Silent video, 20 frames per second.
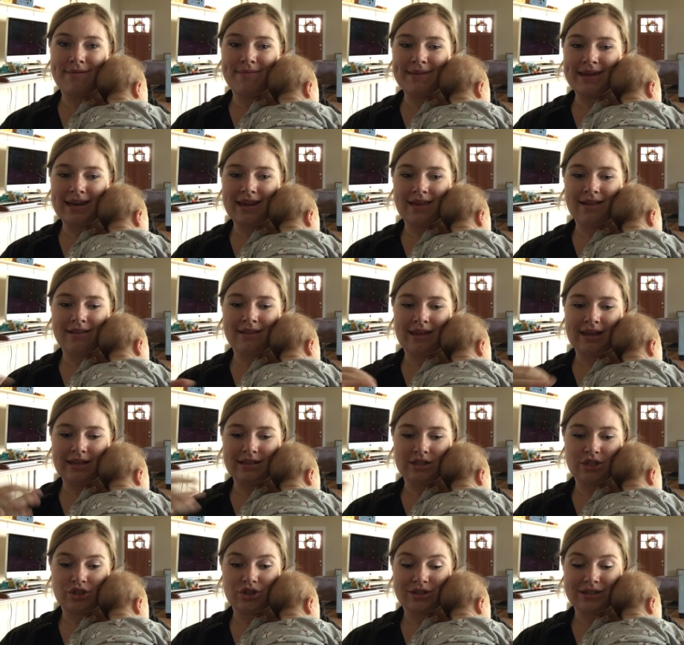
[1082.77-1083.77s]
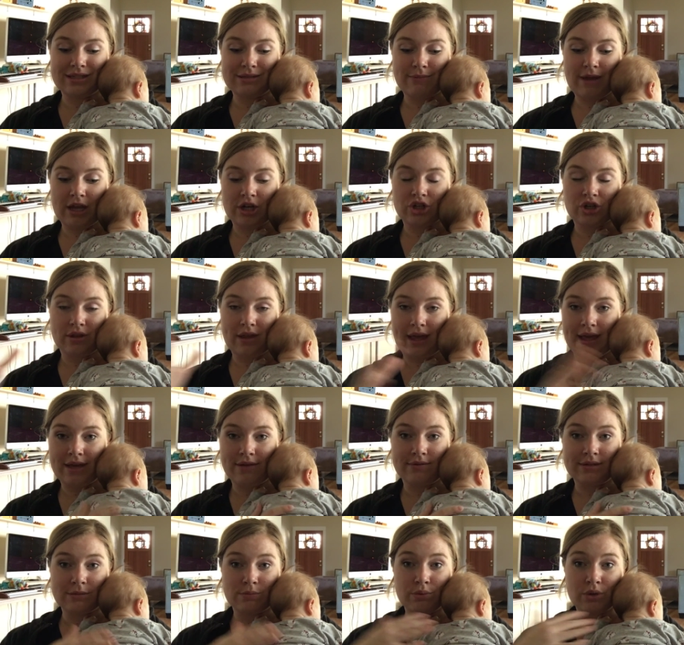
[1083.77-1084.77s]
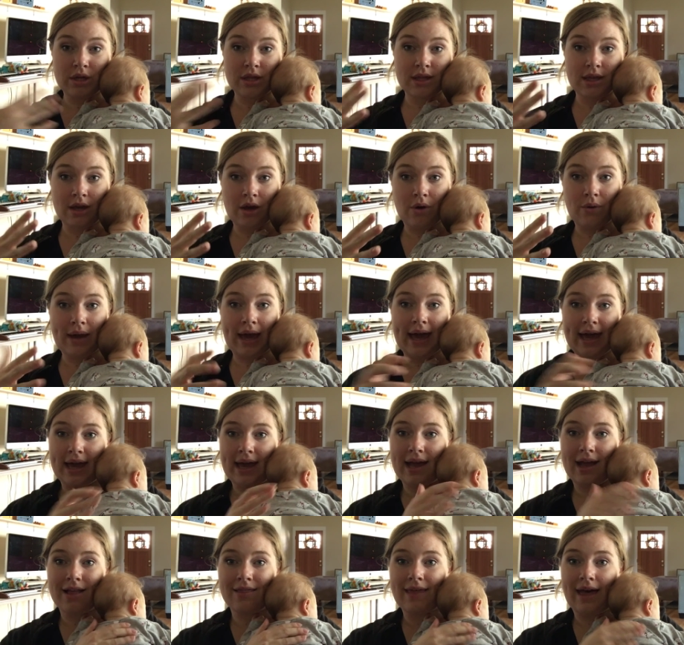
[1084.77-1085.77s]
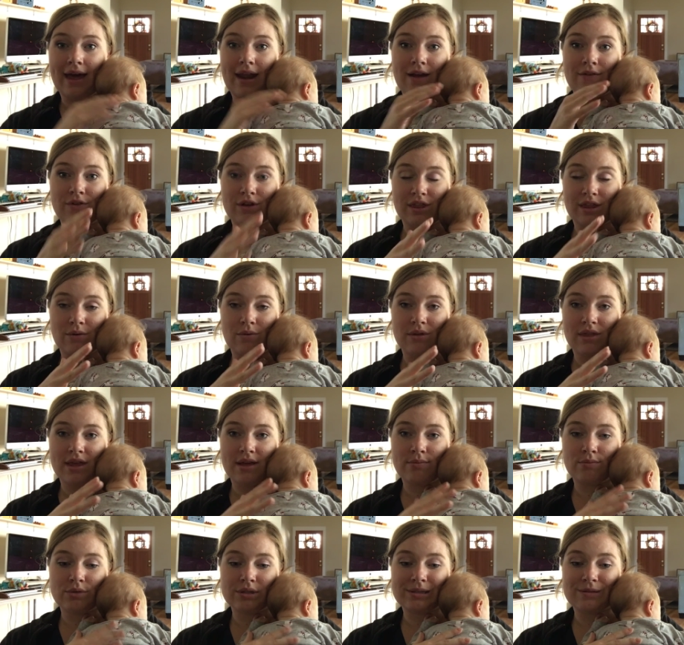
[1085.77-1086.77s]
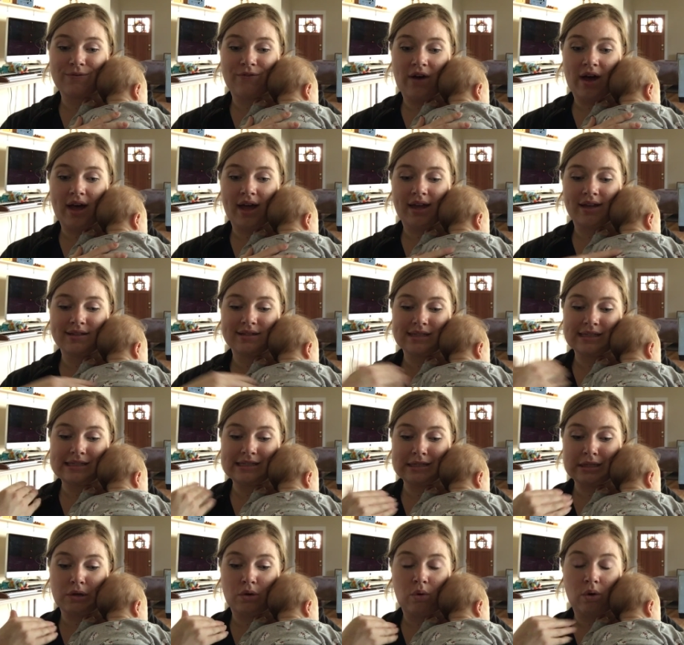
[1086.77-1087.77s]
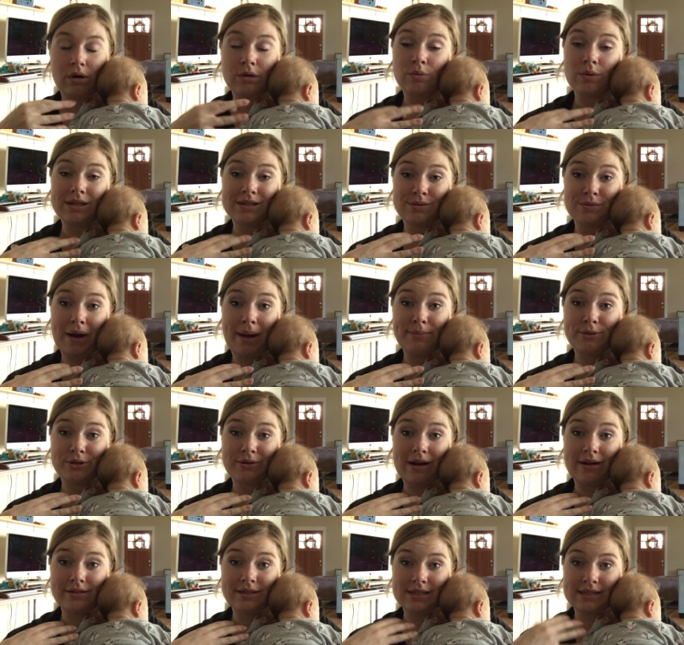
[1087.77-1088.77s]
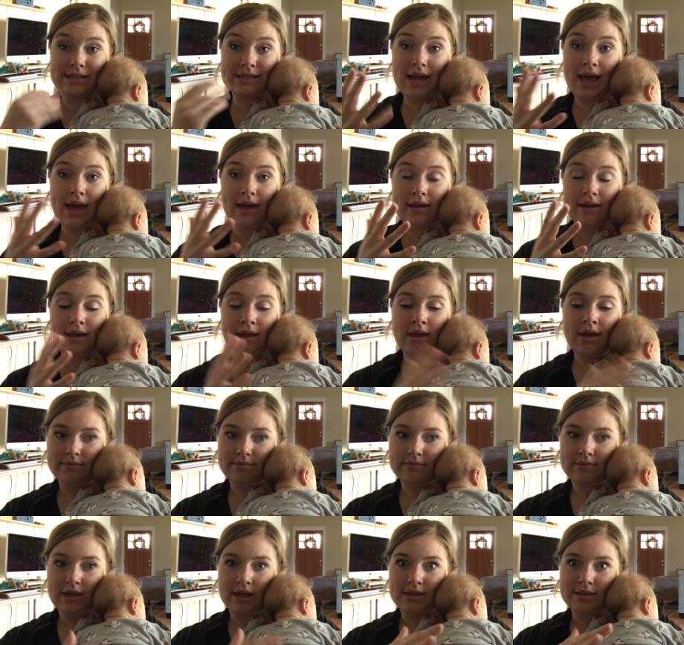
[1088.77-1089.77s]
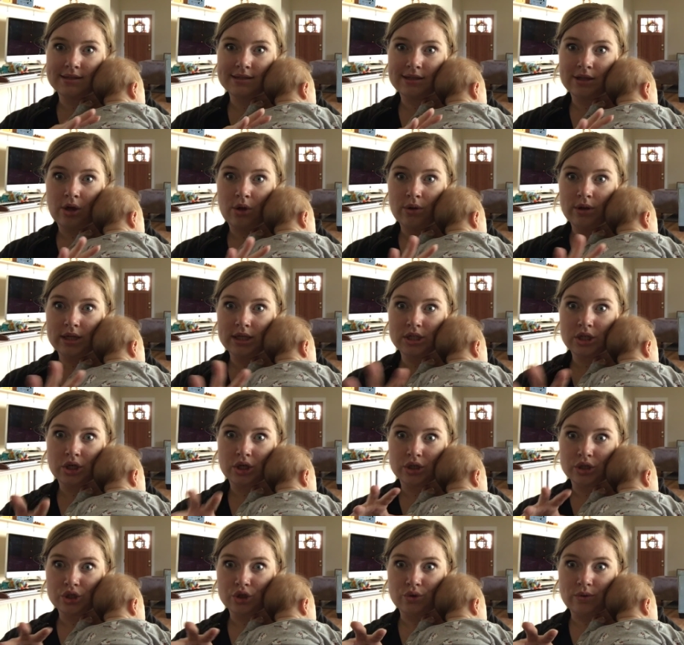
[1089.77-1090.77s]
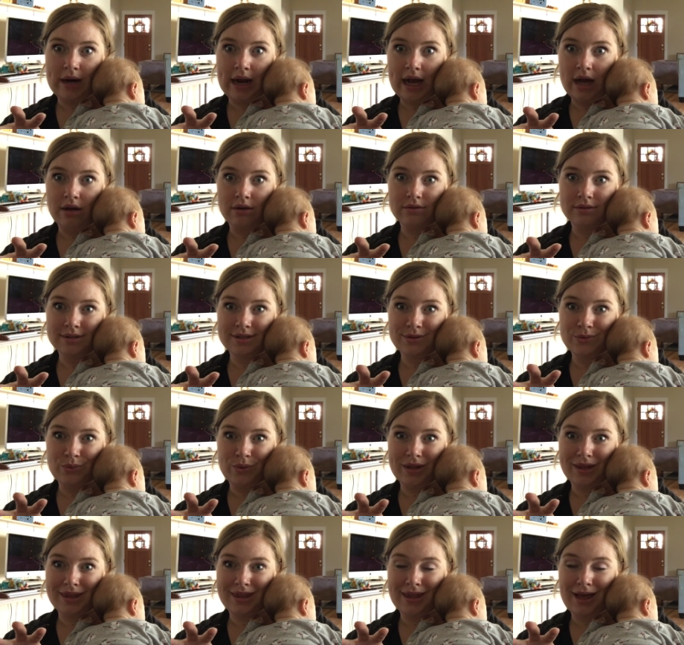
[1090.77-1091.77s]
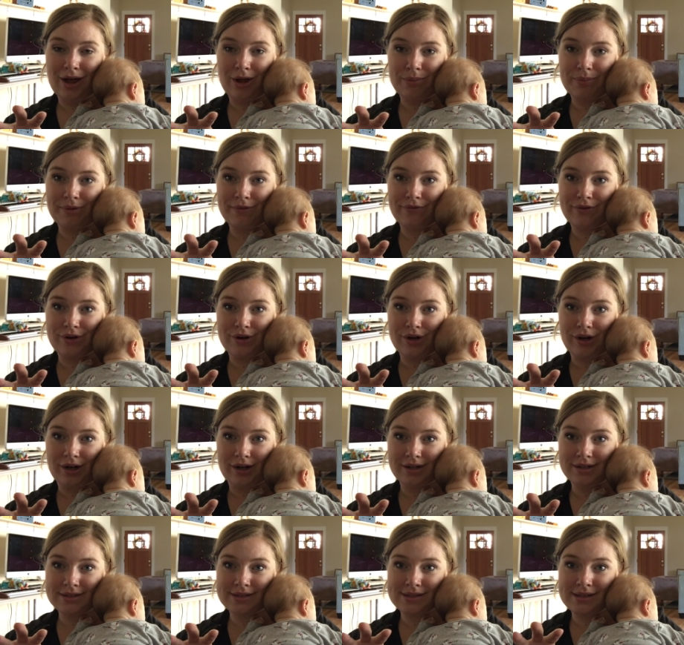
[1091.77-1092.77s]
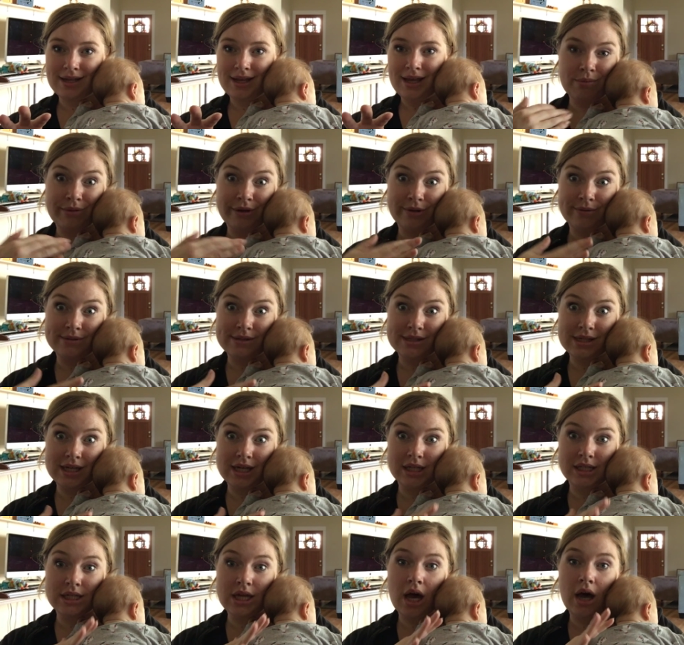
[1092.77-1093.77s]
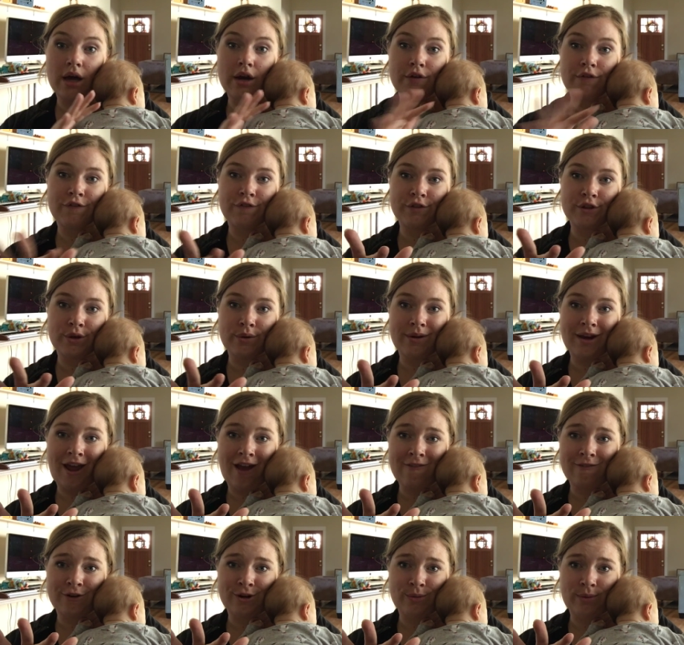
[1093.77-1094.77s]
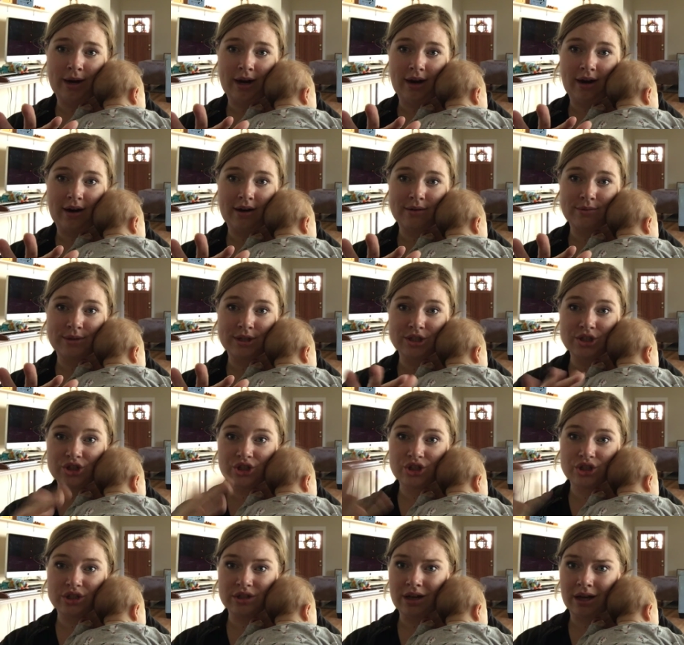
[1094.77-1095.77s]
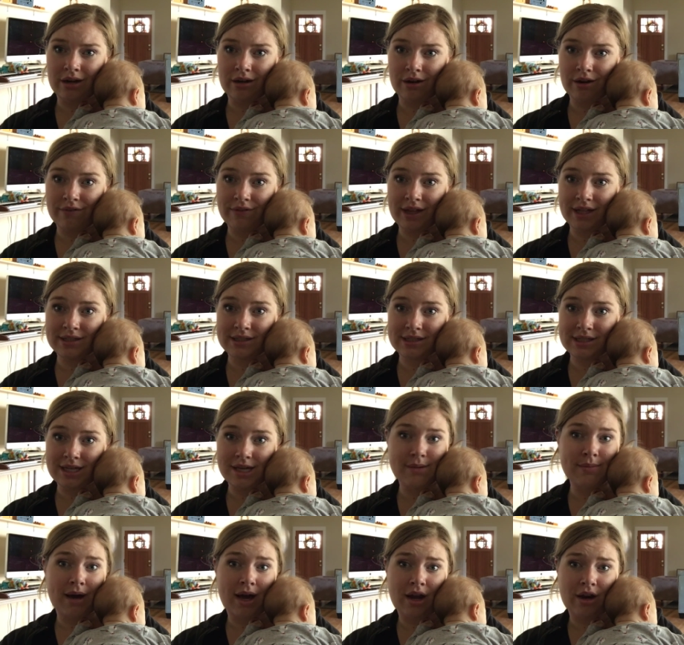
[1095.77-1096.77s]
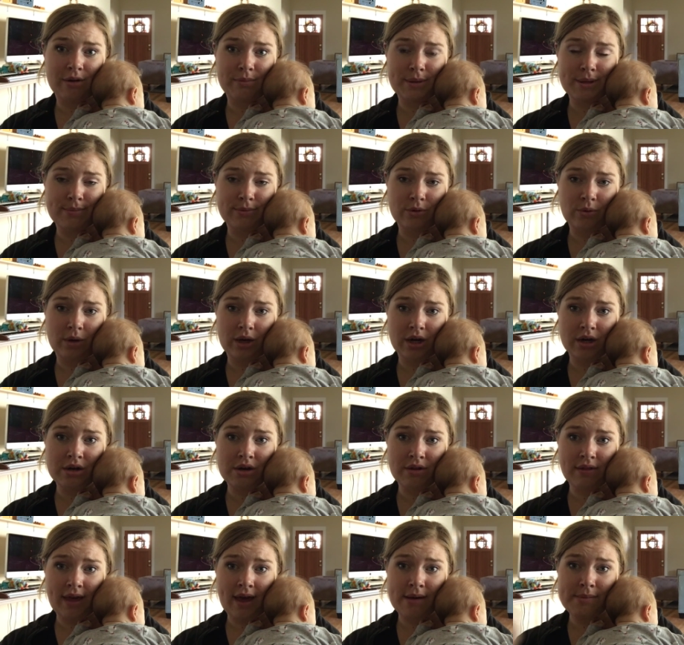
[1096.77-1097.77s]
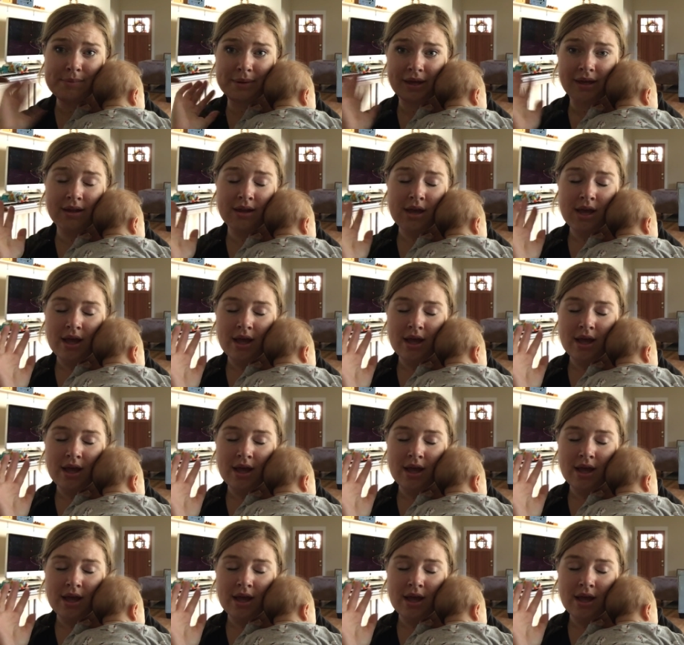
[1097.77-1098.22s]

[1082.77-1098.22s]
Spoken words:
immediately to just make sure that he was breathing okay, that everything with him was fine since the cord was wrapped around his neck. I slowly turned around with the help of the nurse. There was a ton of fluid everywhere, which I don't know if that's TMI or people want to know that, but